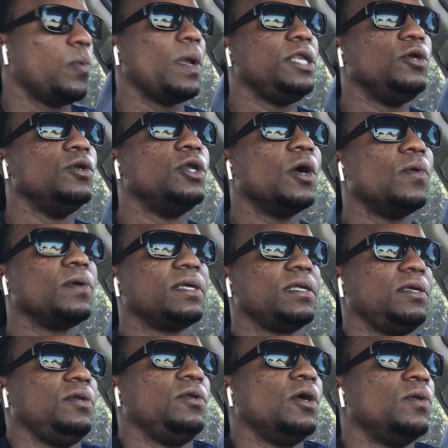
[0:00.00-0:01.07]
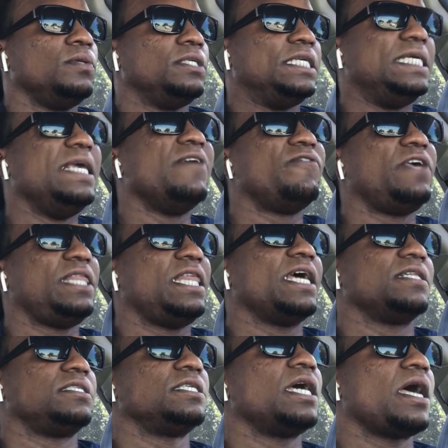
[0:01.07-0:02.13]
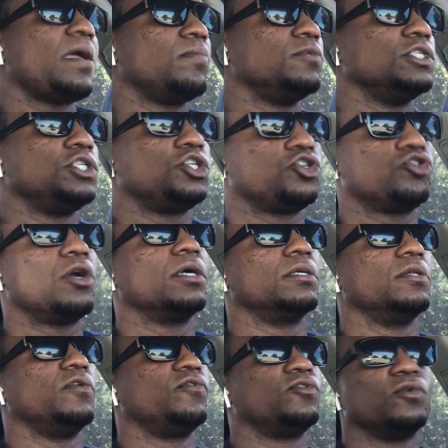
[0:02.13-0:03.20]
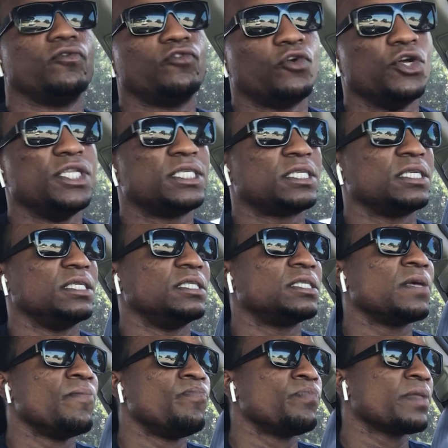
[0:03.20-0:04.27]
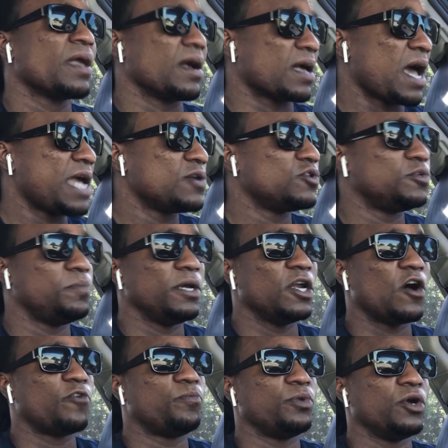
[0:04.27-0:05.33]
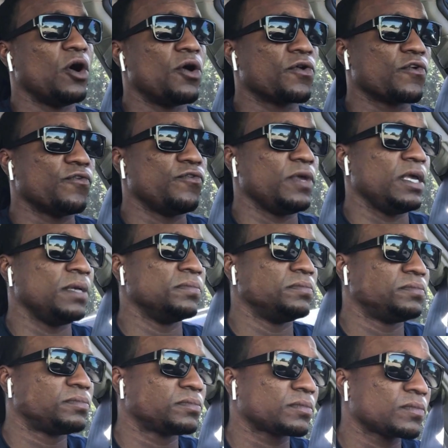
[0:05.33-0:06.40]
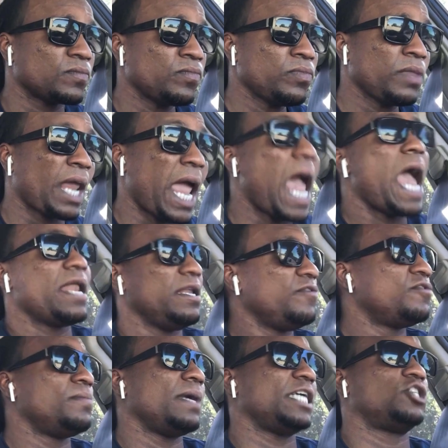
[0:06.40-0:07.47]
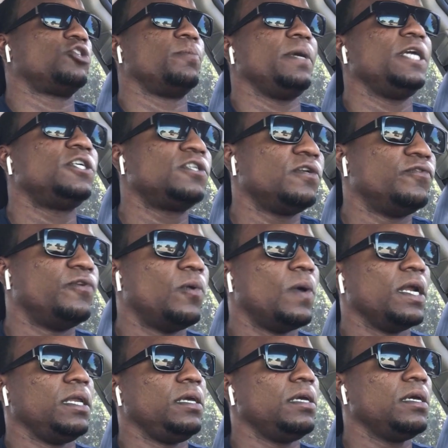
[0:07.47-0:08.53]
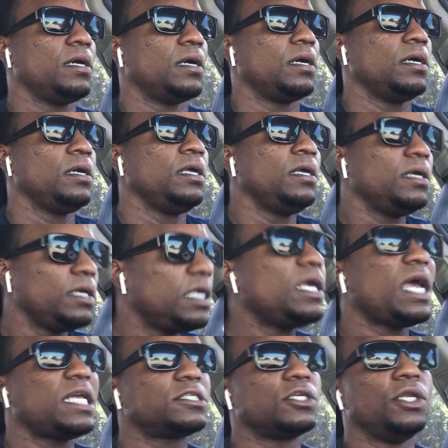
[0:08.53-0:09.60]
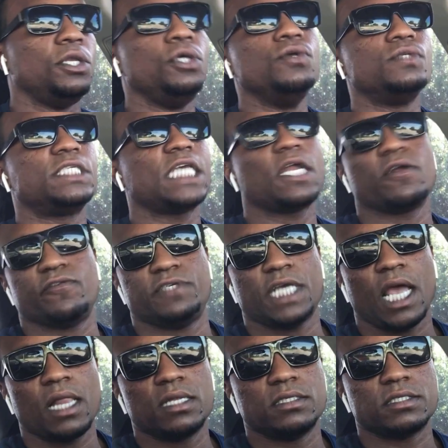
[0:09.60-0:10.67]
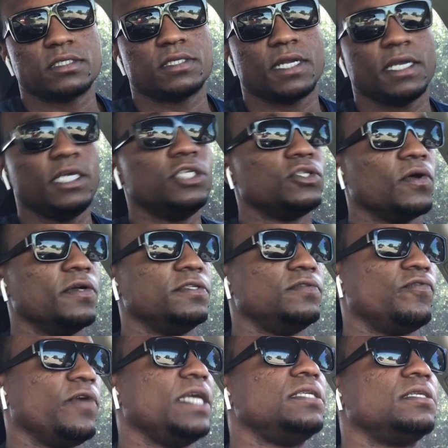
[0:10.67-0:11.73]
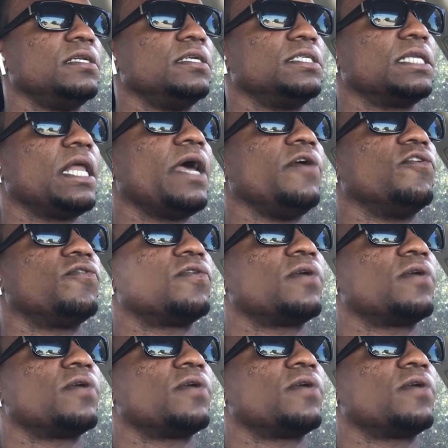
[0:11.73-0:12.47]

when you don't, you don't give it that time to struggle. So for instance, a guy who's been off pornography and even masturbation for one year, he has a new set of challenges that he's going to face in his life,